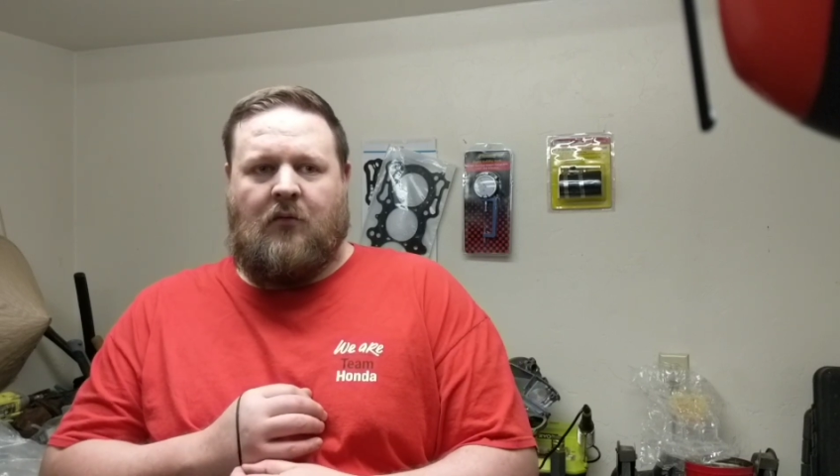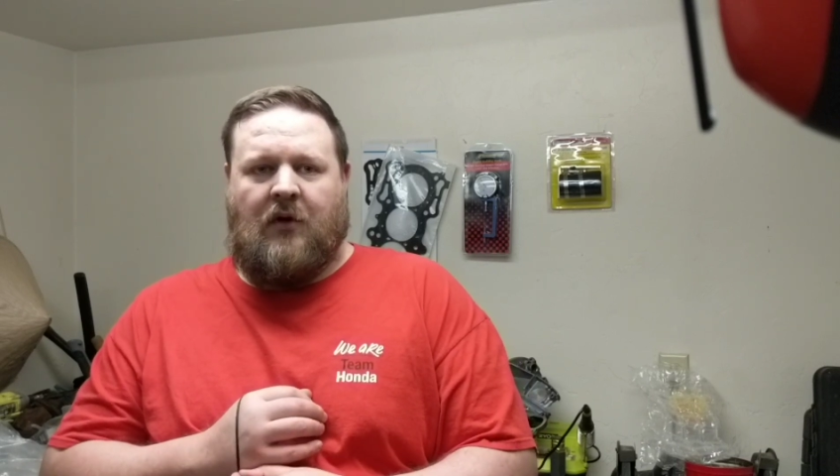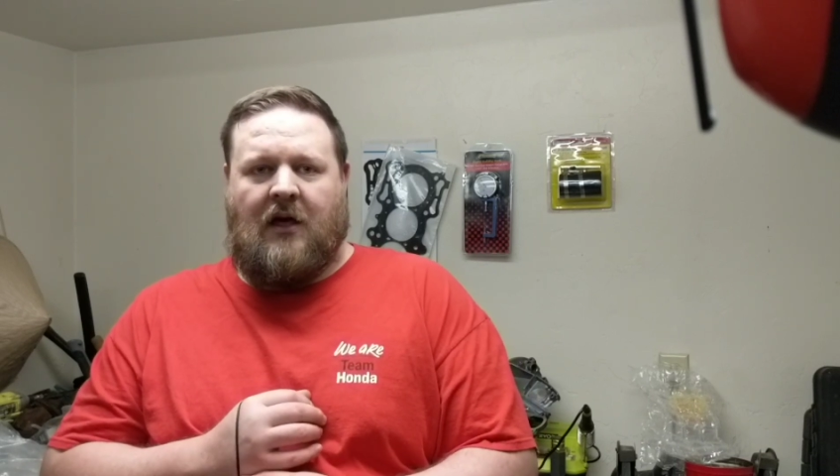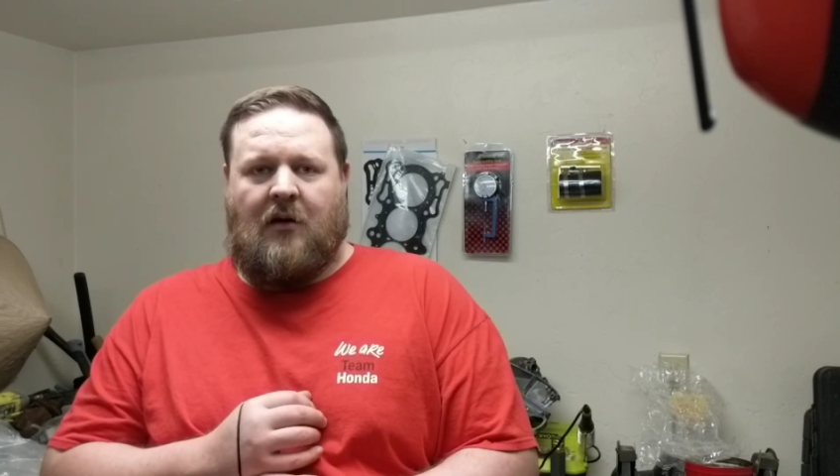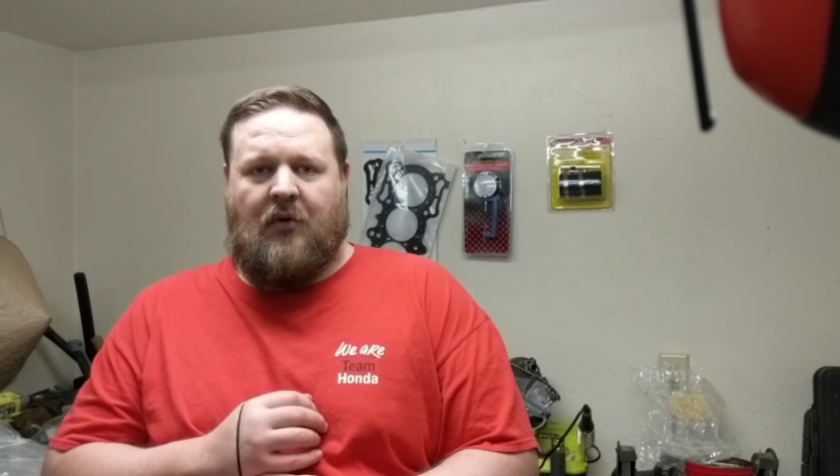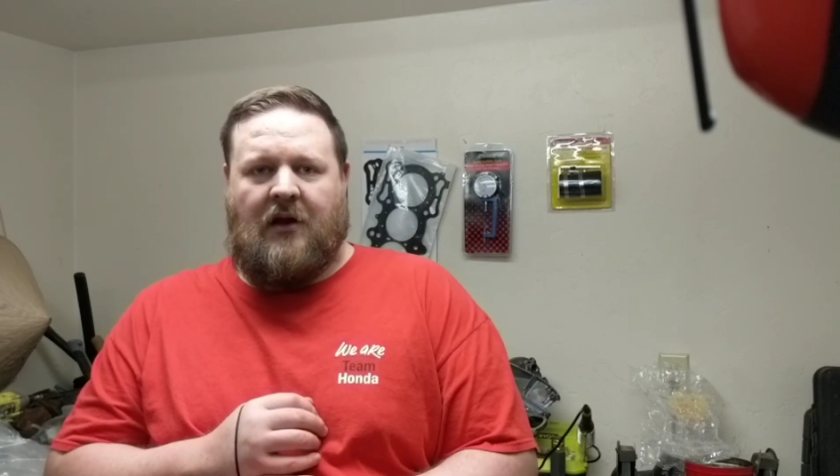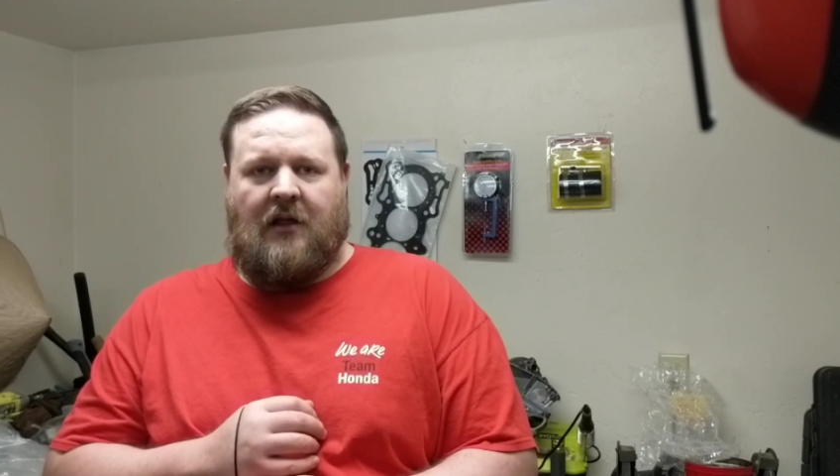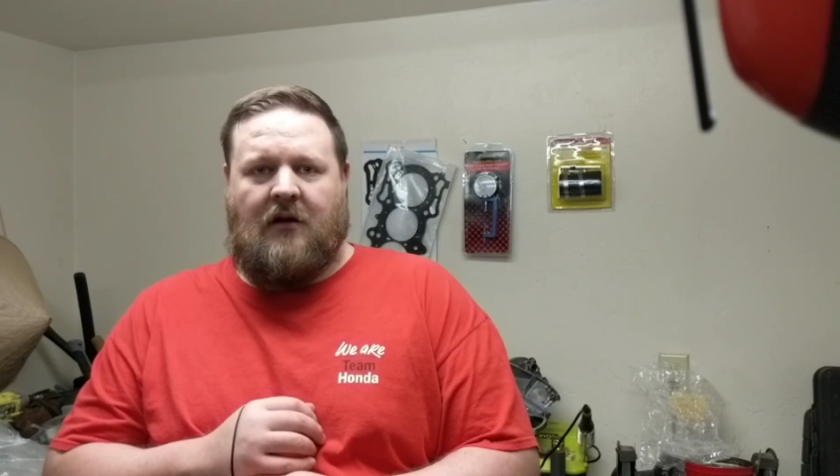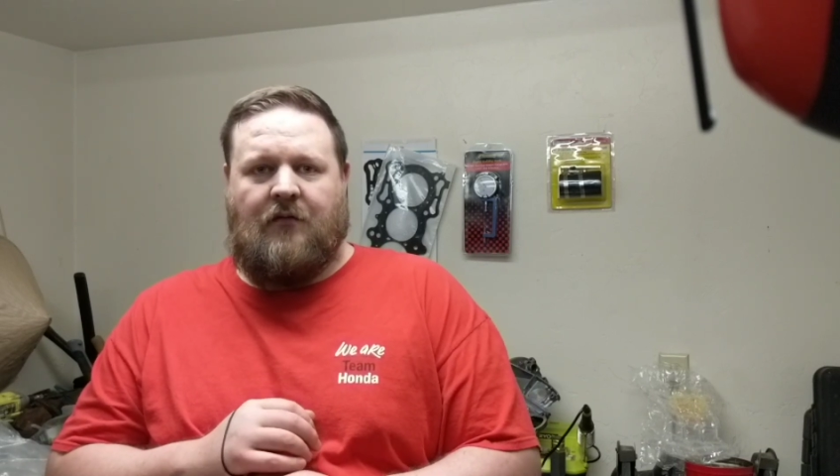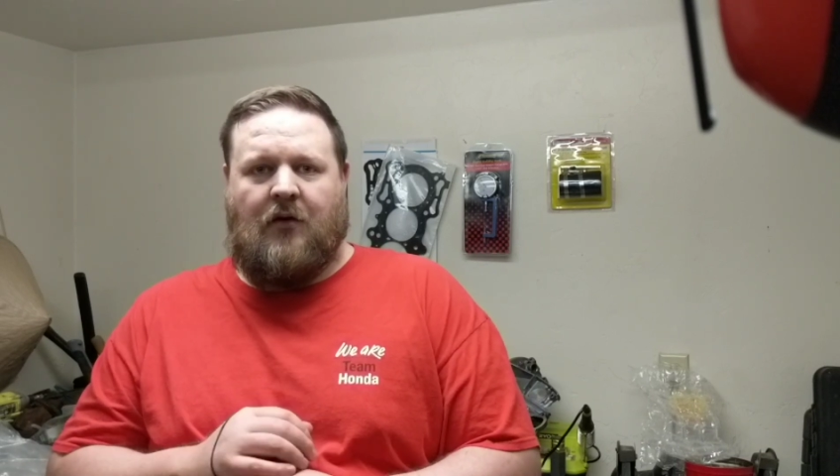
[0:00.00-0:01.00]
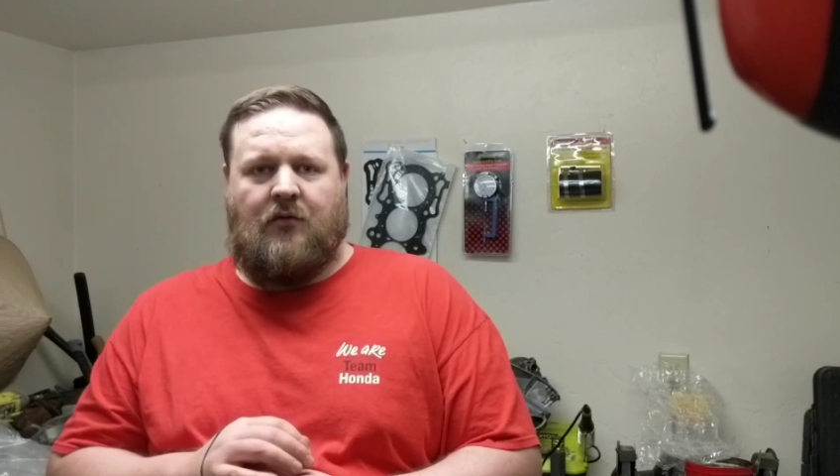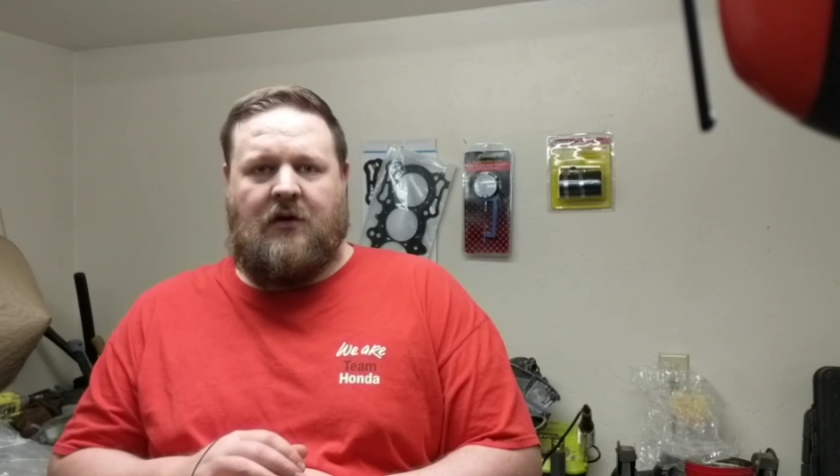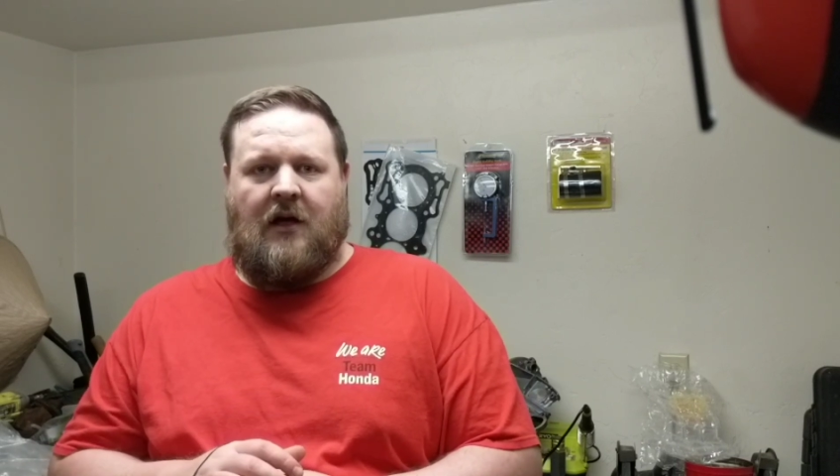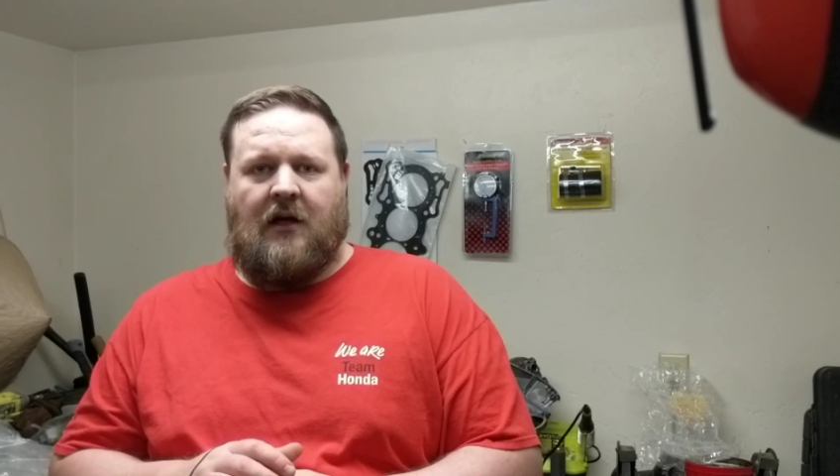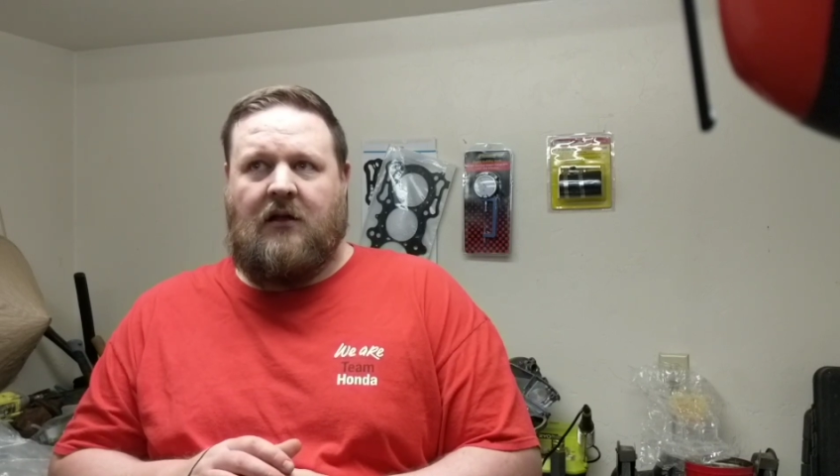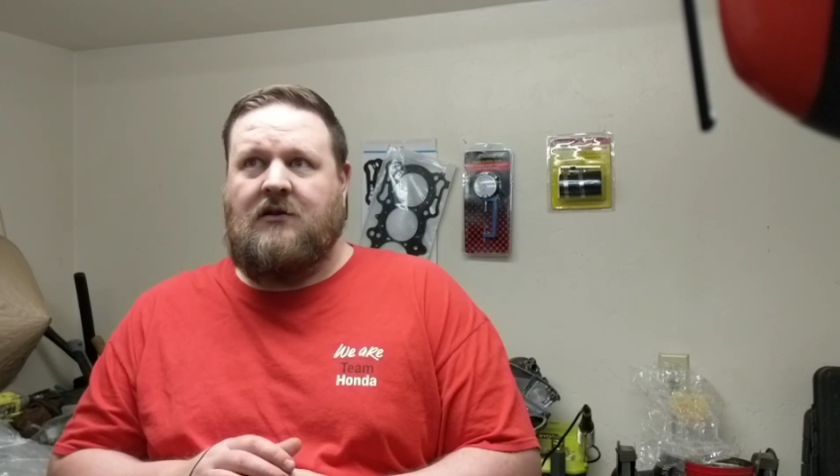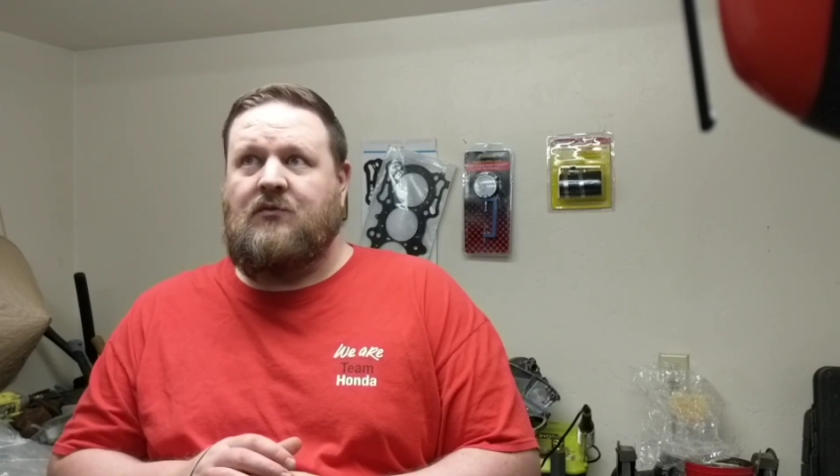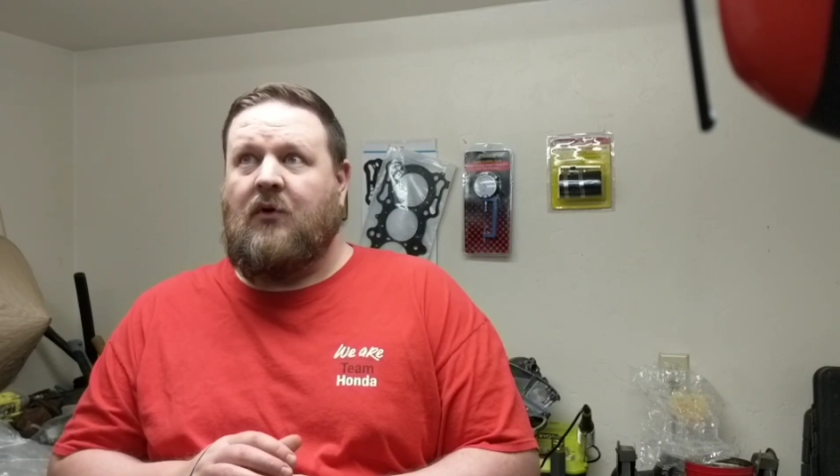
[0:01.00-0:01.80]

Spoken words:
we kind of played a lot of phone tag and just